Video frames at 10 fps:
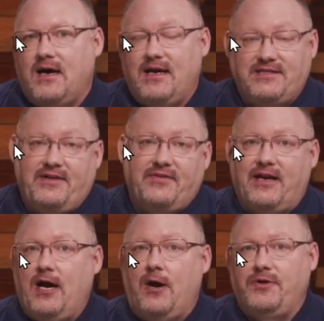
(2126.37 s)
It's even
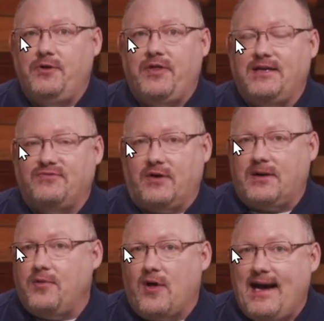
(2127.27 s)
going to help you do things for
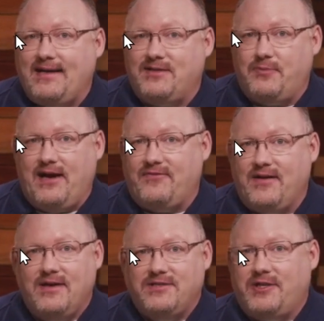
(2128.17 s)
compliancy. We have
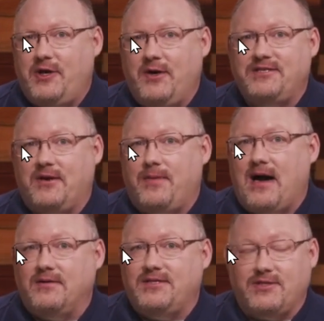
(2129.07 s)
Security Center
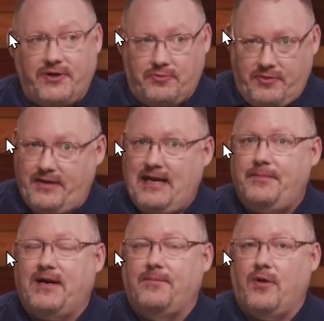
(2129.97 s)
policies. Are you really
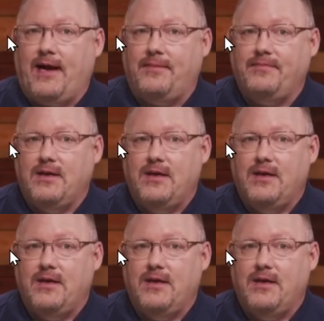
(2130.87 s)
HIPAA compliant?